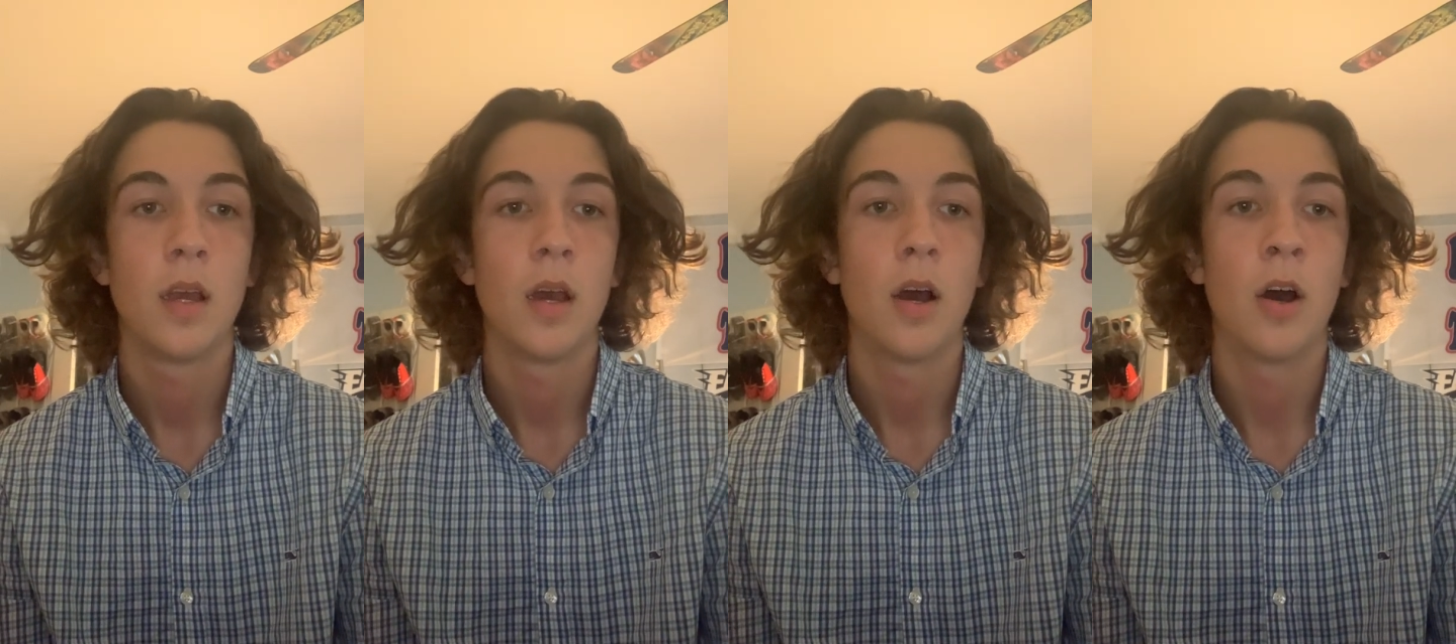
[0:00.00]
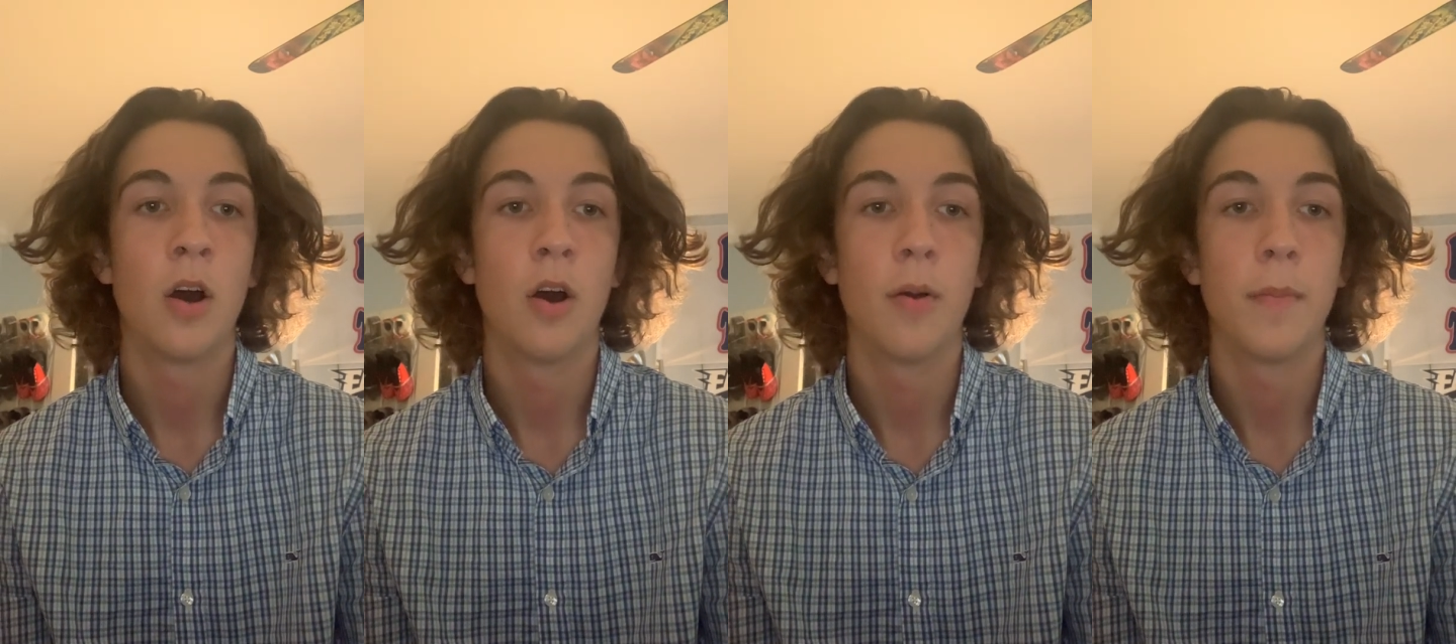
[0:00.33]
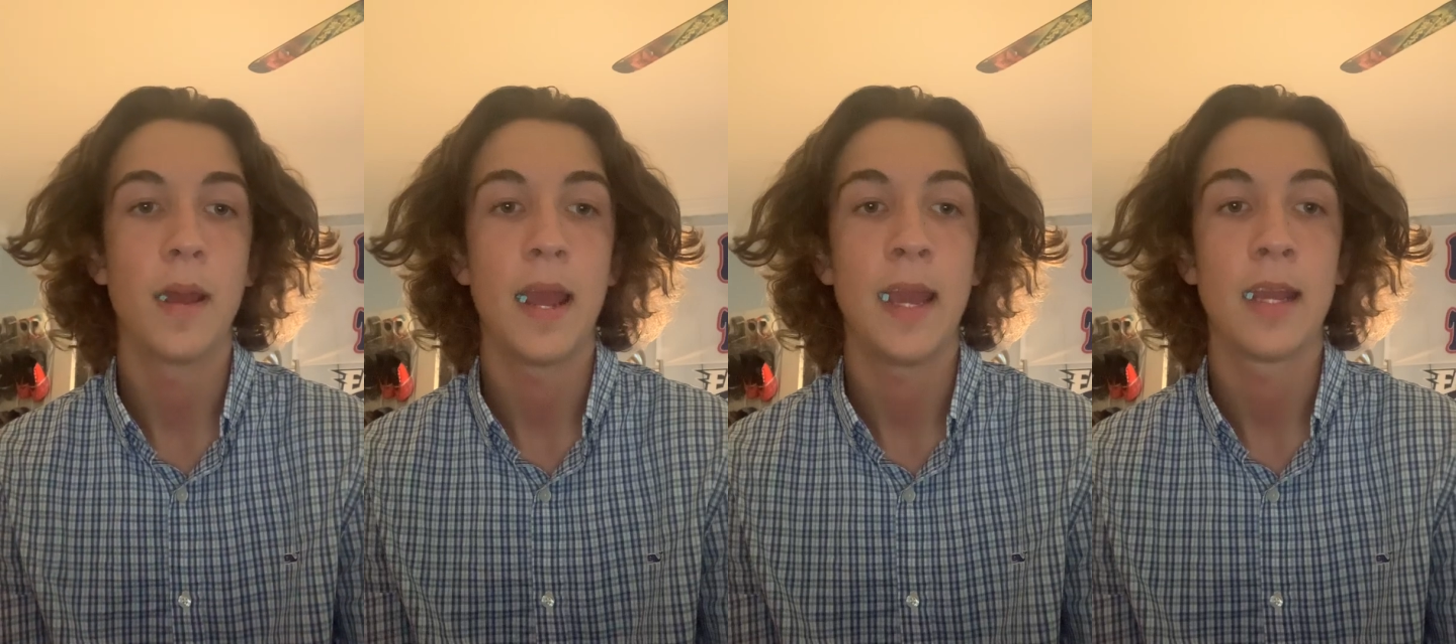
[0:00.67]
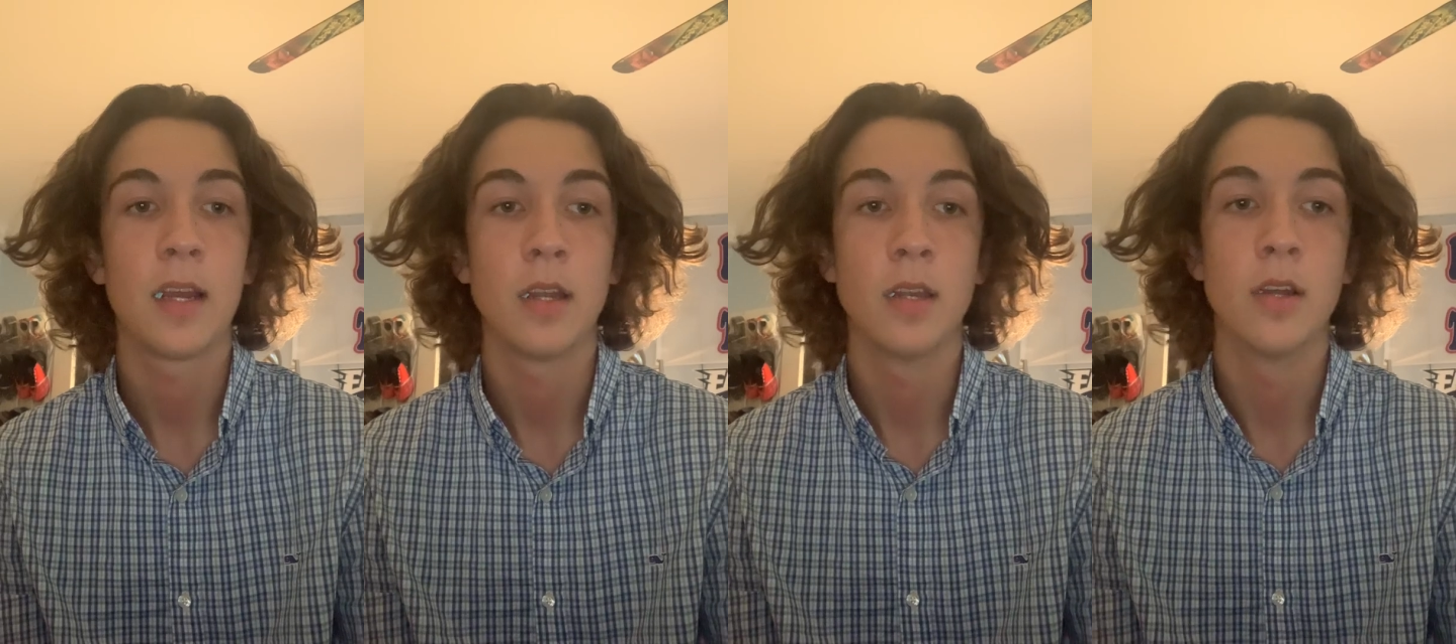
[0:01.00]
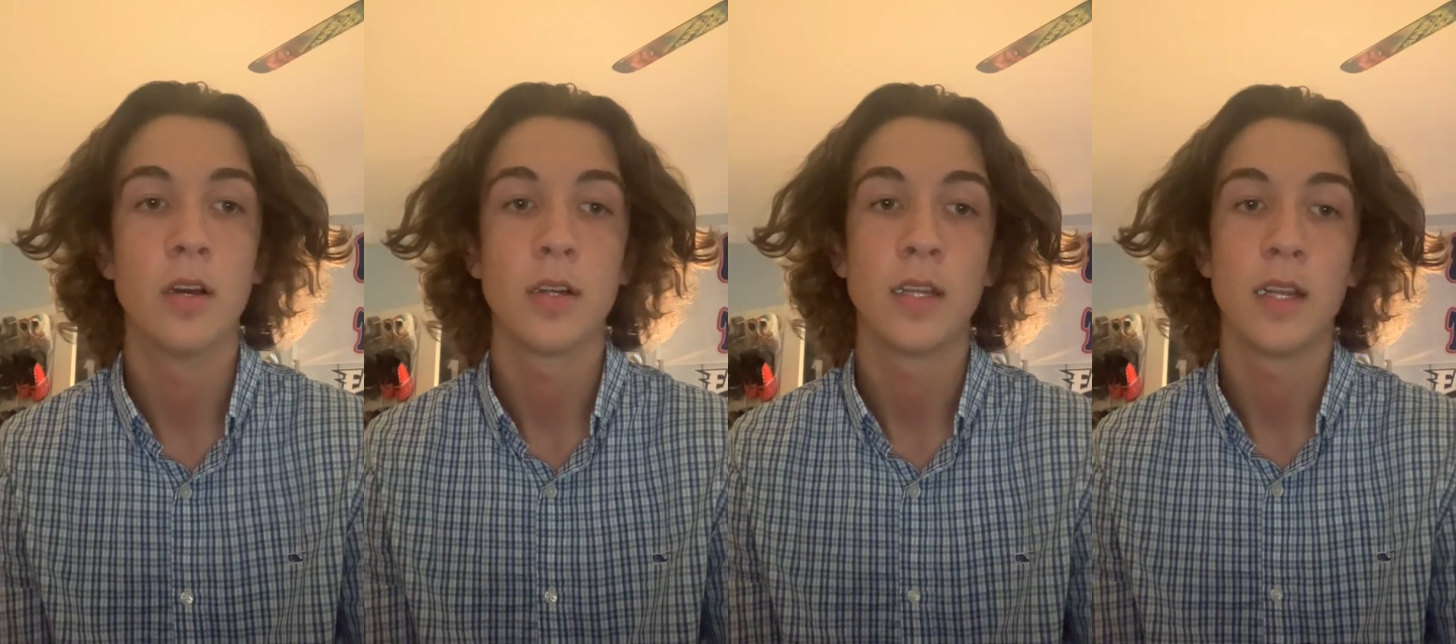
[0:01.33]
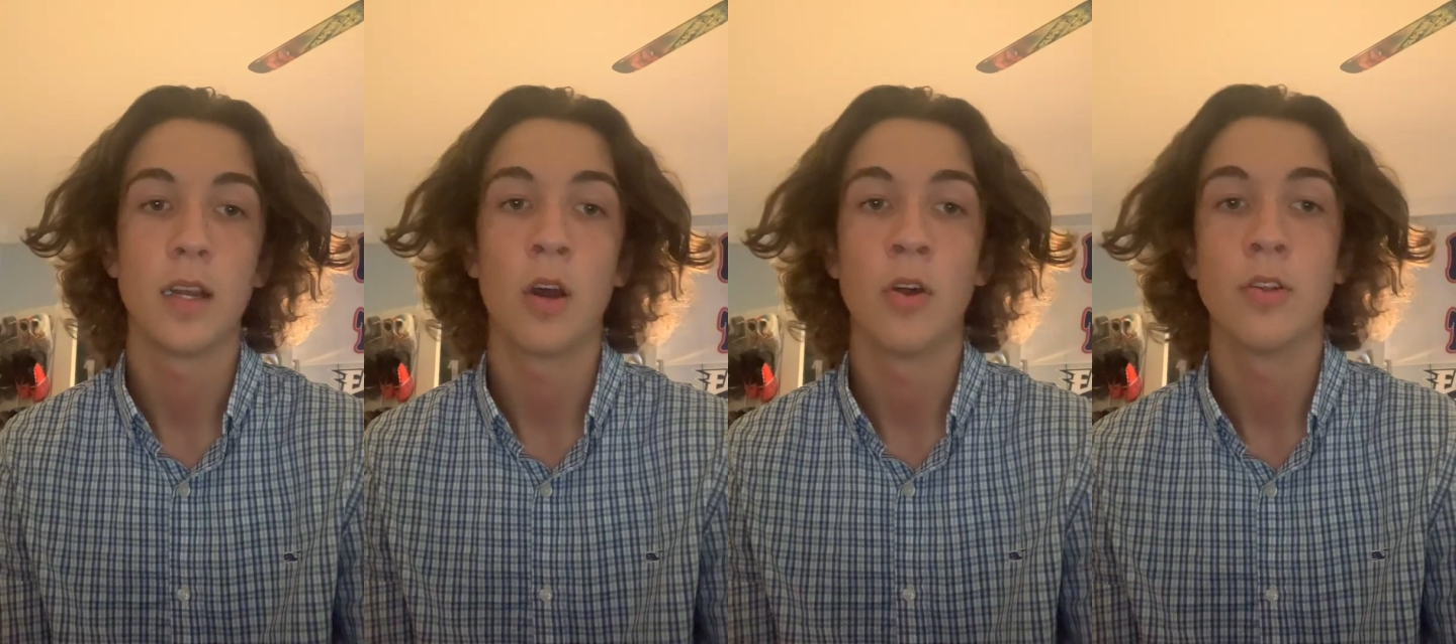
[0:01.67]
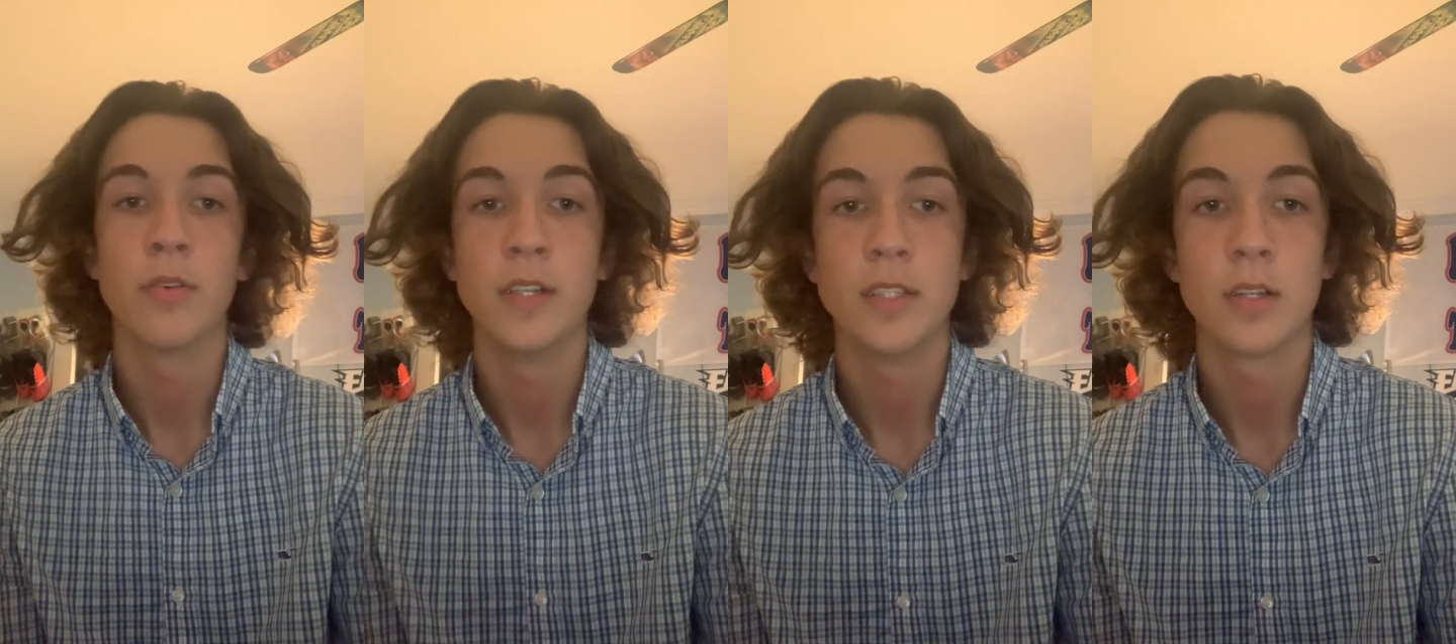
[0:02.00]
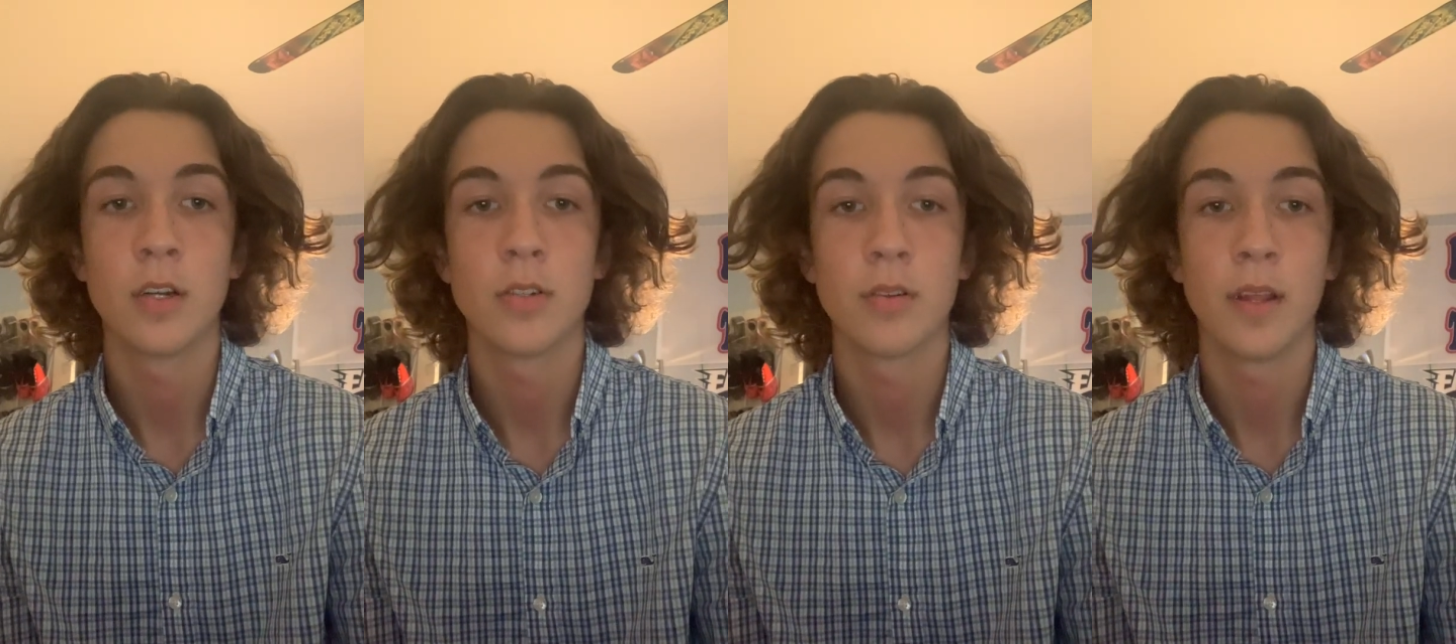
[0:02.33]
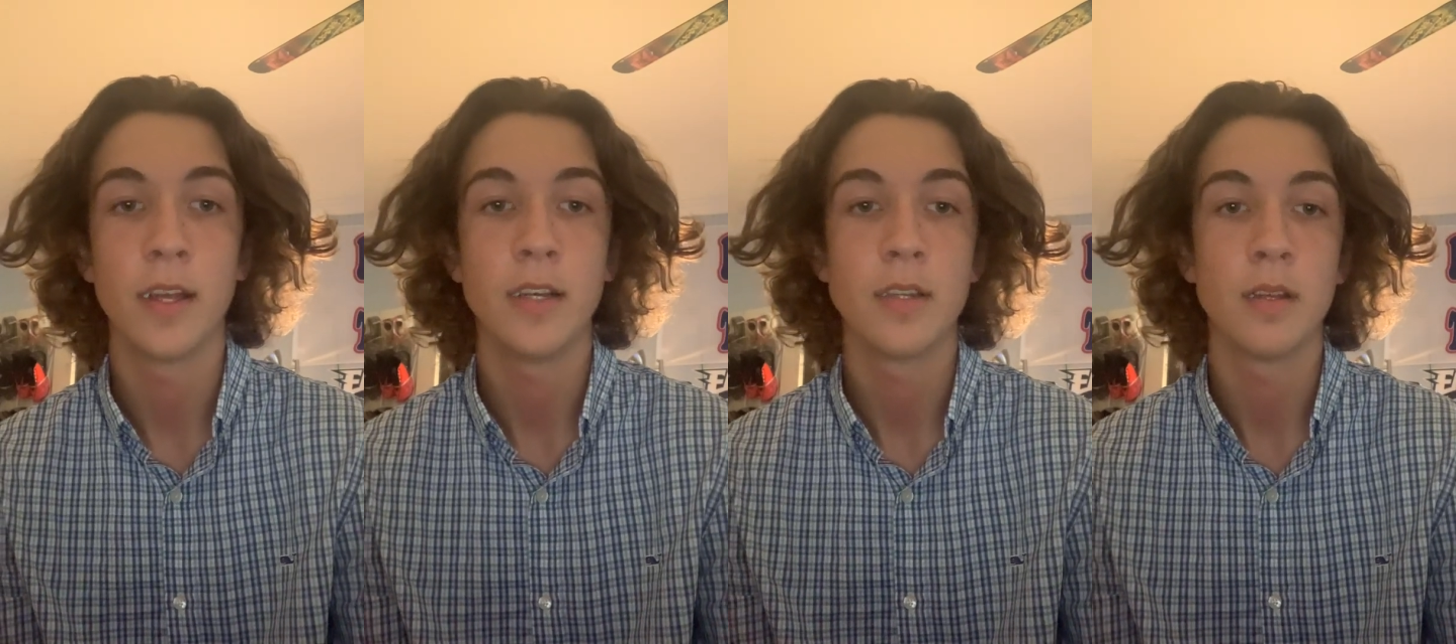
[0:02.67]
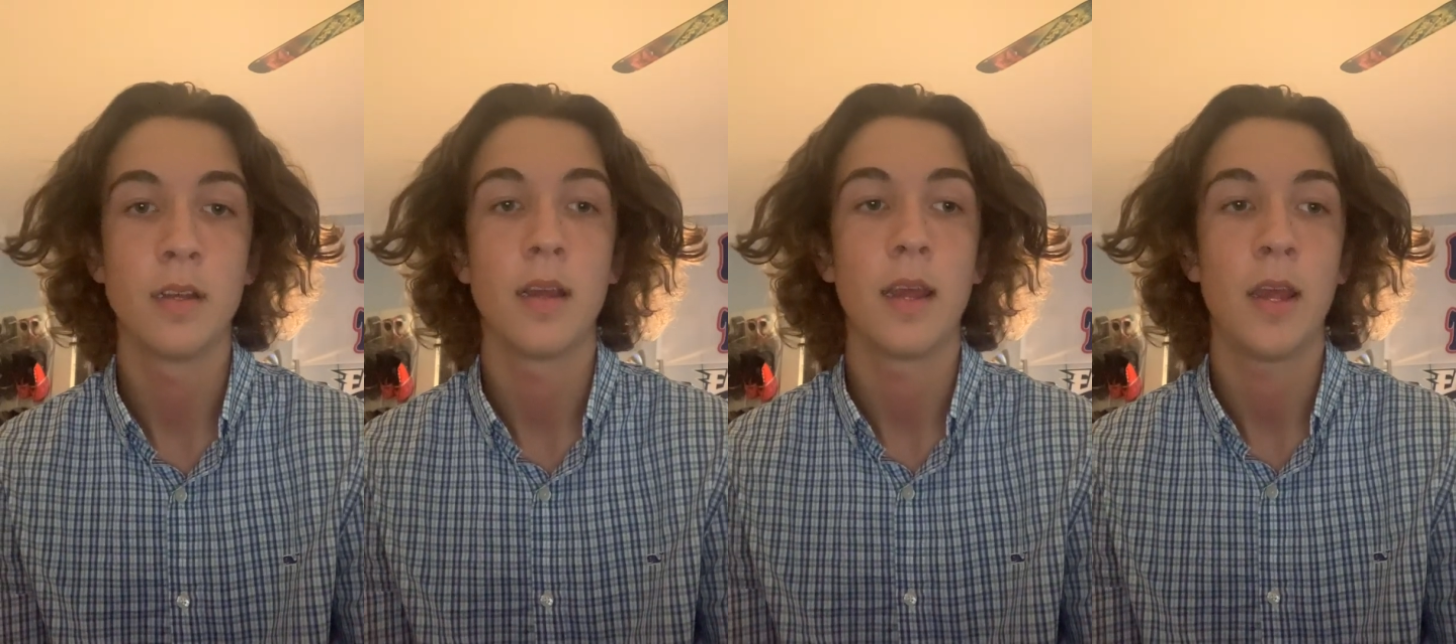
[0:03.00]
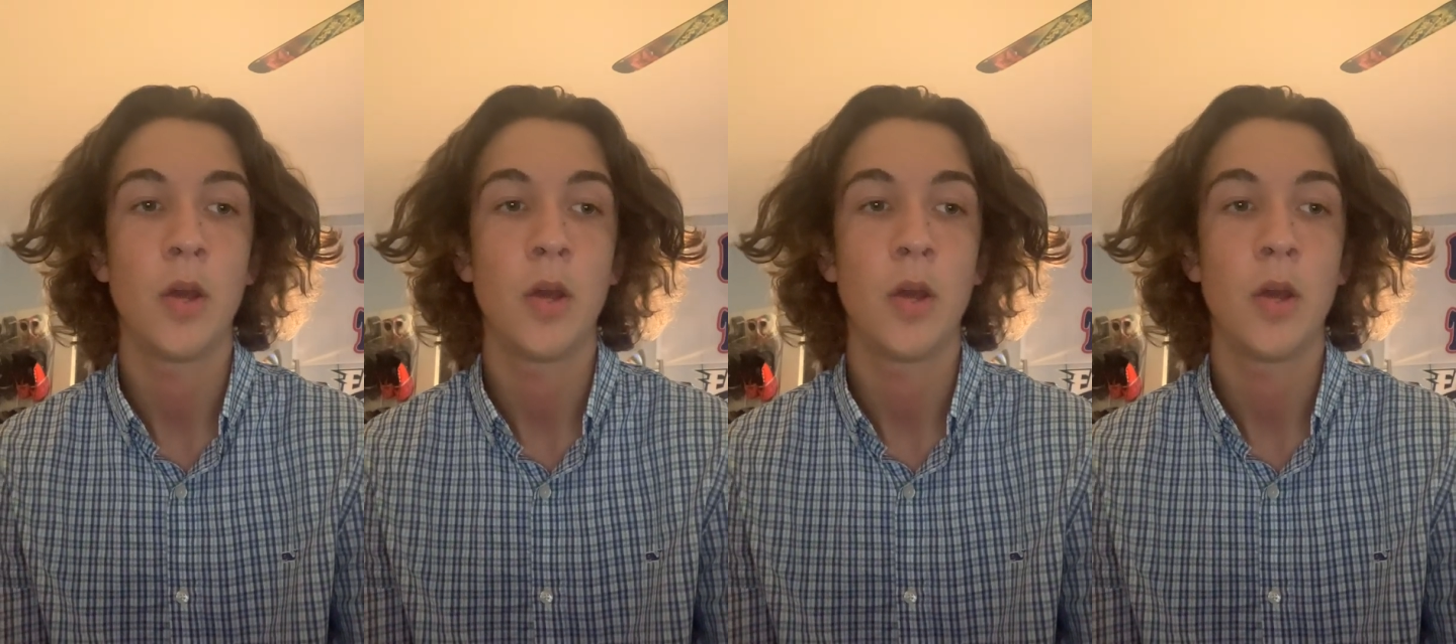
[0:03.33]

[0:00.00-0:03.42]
and conducting other research related to